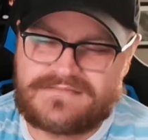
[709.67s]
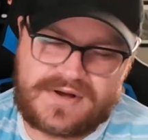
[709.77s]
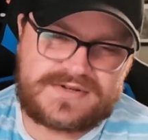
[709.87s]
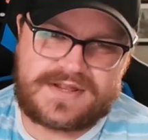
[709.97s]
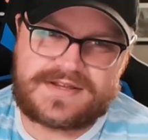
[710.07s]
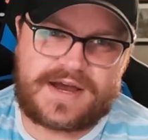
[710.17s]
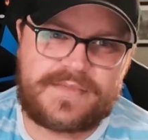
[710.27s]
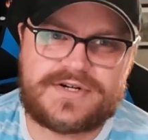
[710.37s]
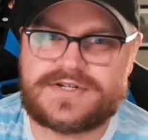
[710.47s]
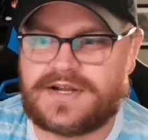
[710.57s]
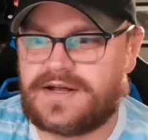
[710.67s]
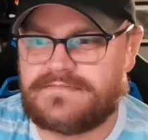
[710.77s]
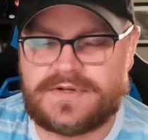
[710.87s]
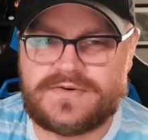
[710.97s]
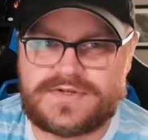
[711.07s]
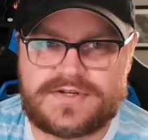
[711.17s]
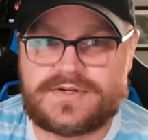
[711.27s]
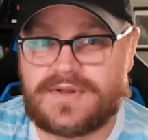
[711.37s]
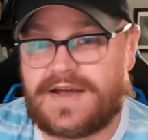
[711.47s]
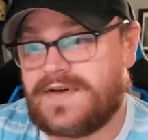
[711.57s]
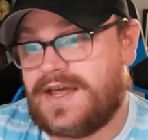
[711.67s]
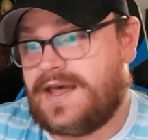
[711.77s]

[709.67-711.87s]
Most of the time, you're just going to lose the 2 life.